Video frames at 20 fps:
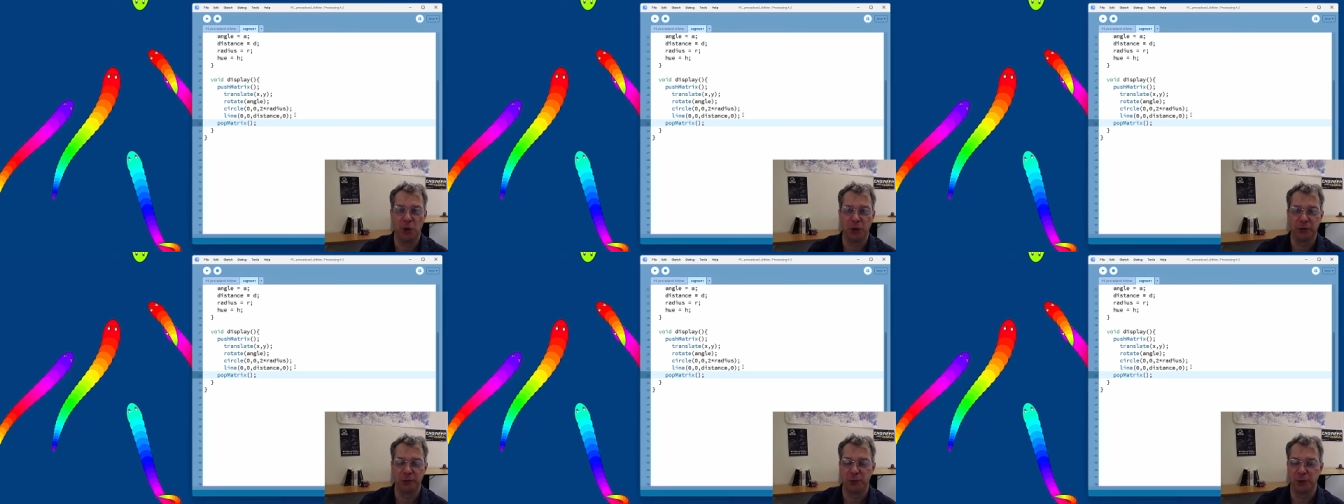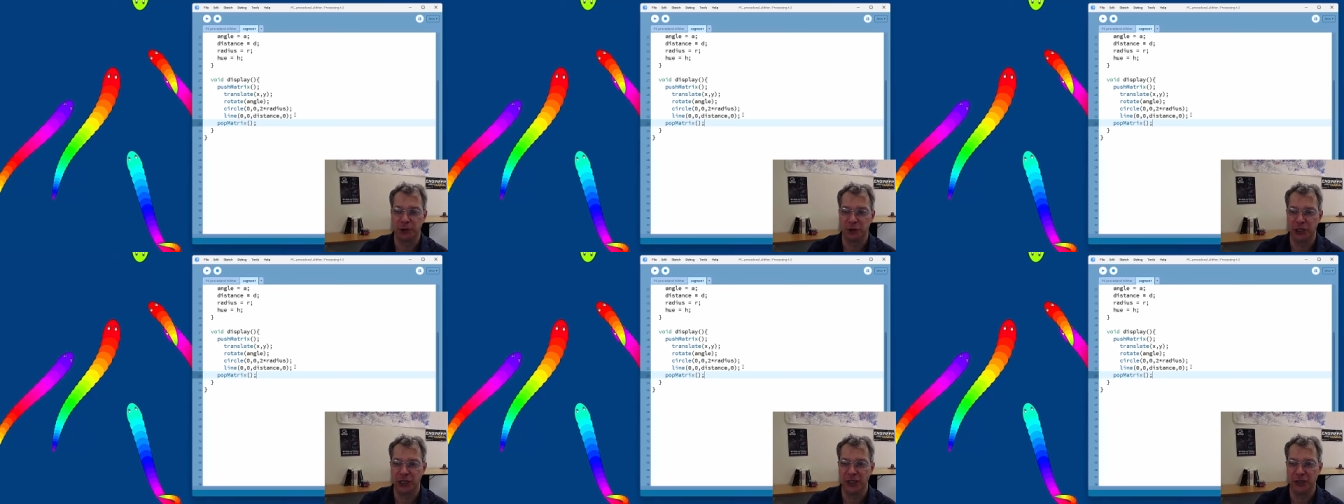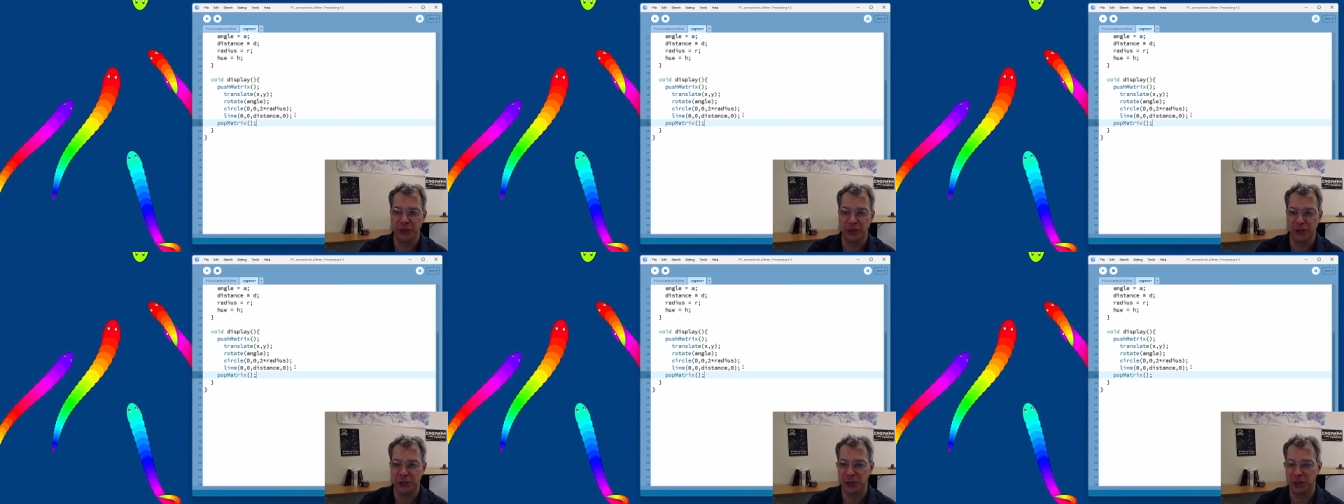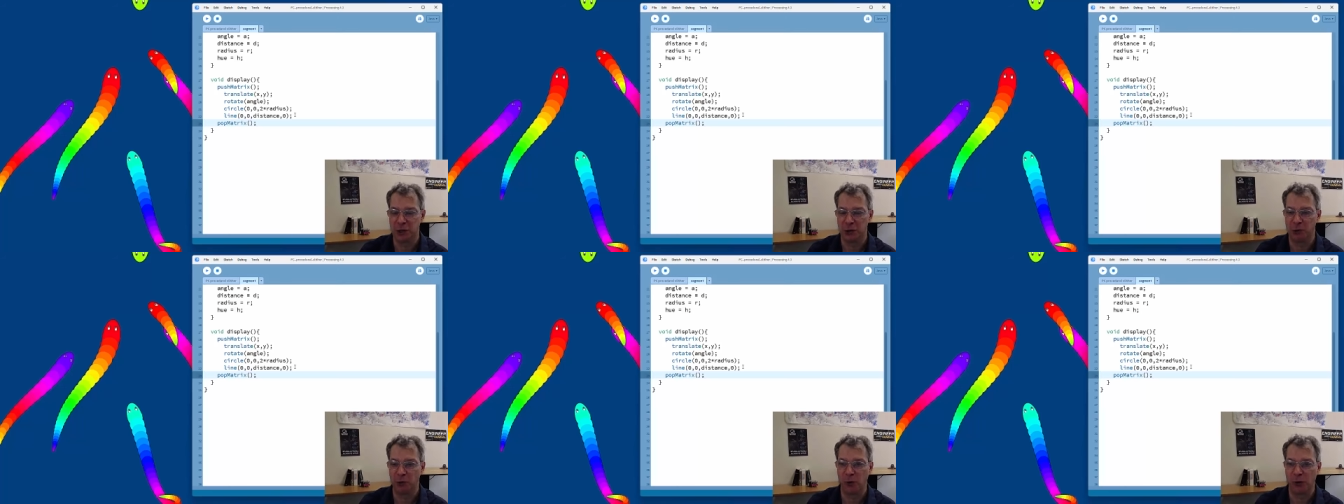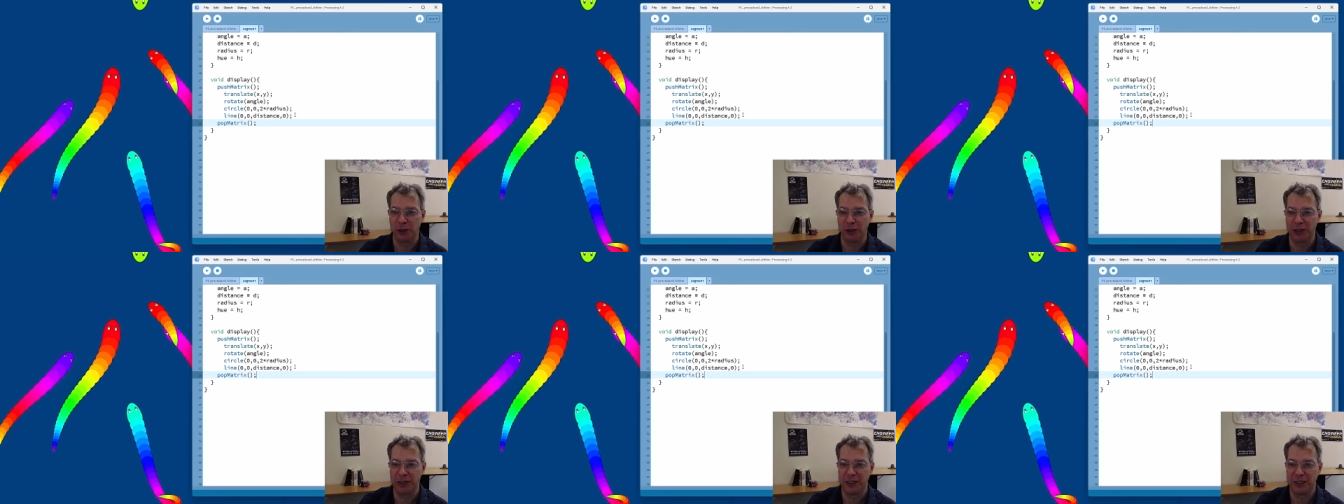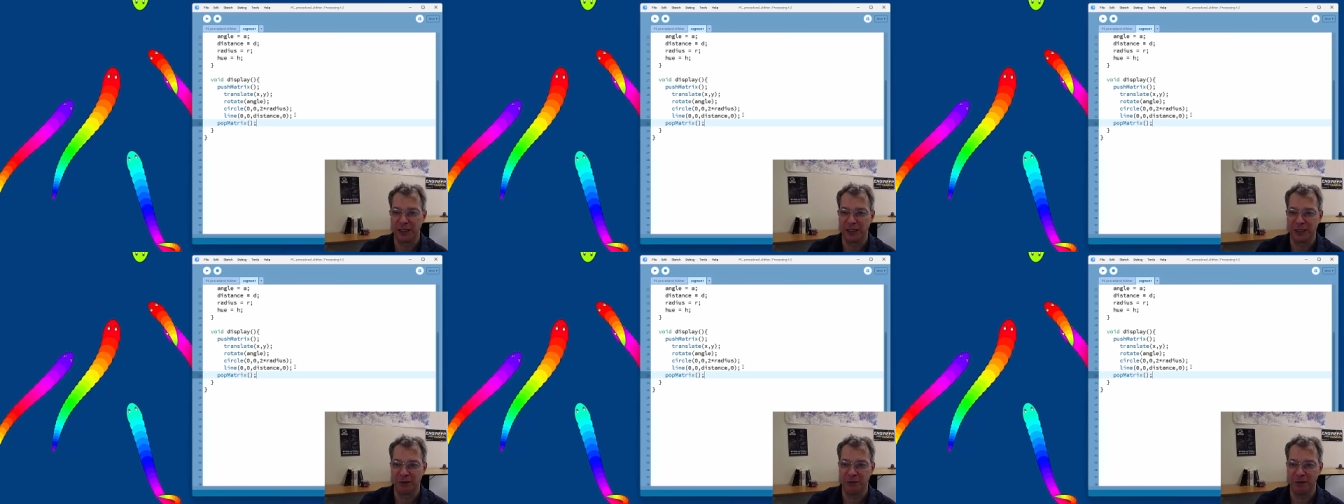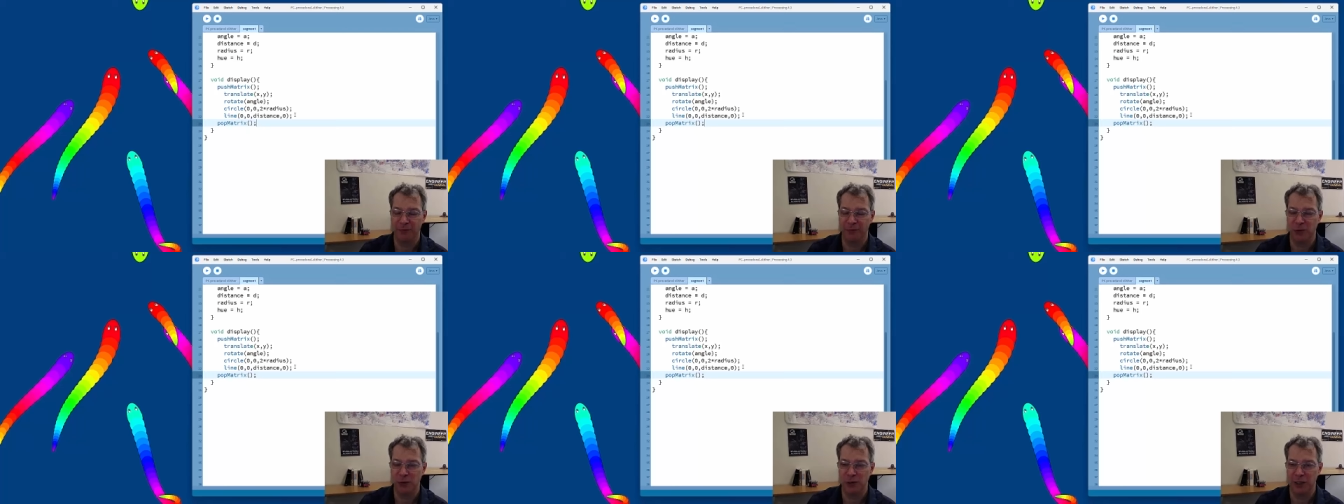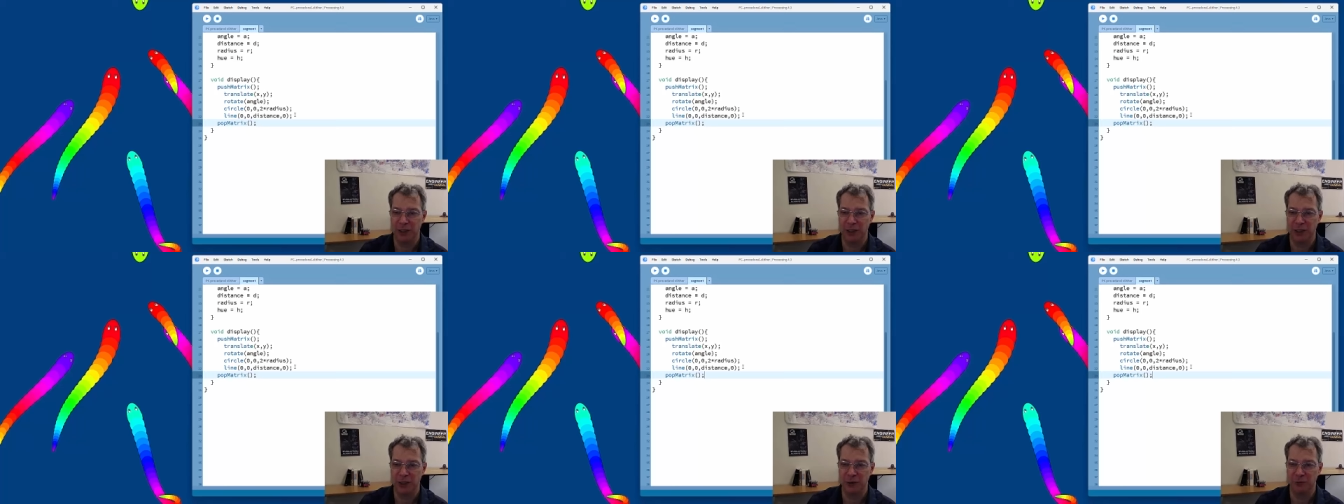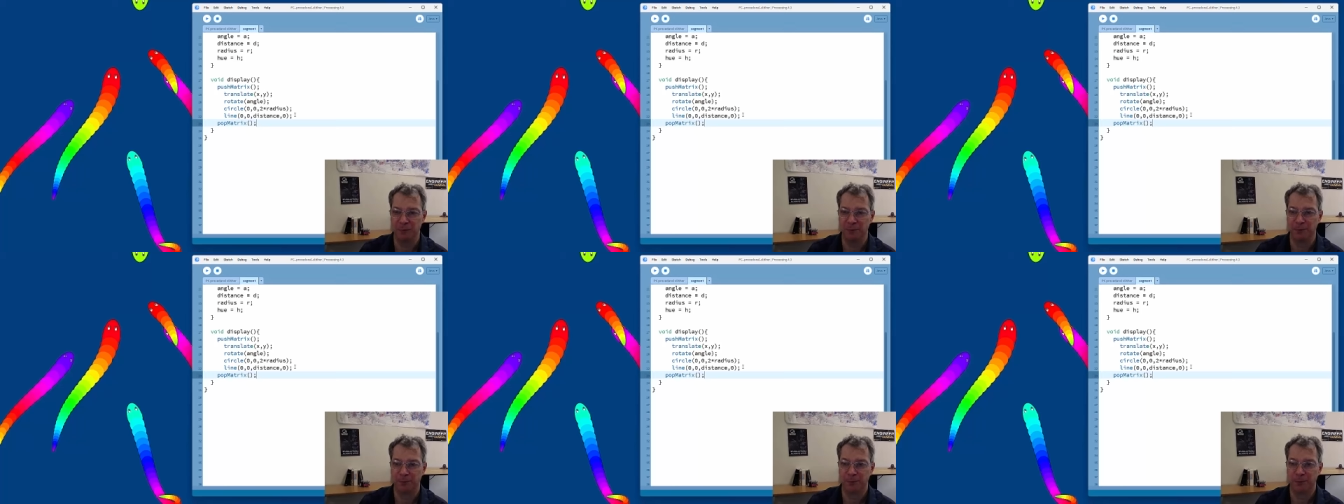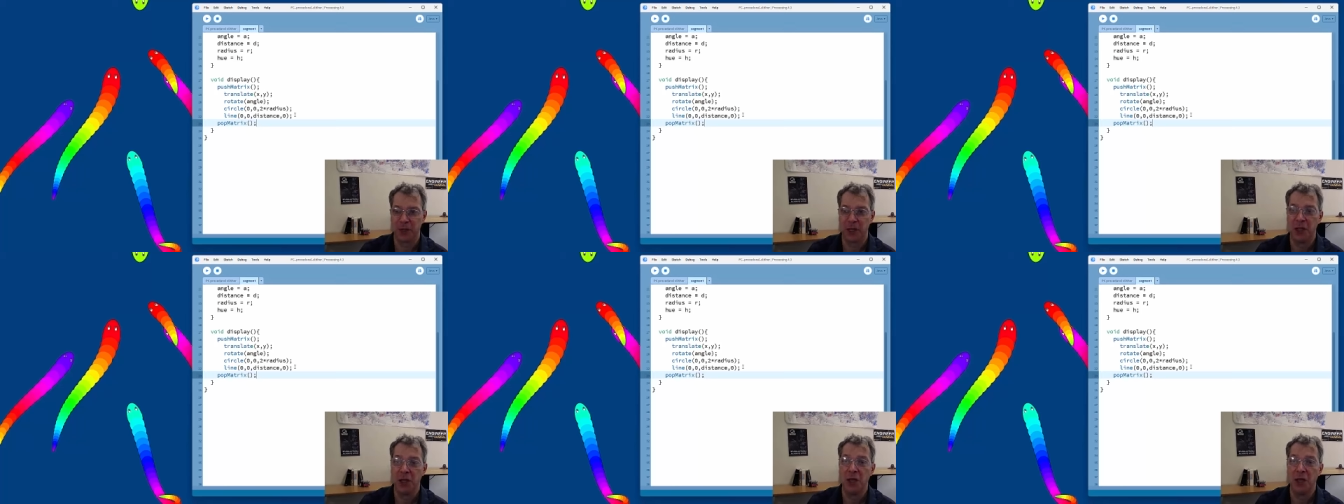multiple changes to the coordinate system if you need to.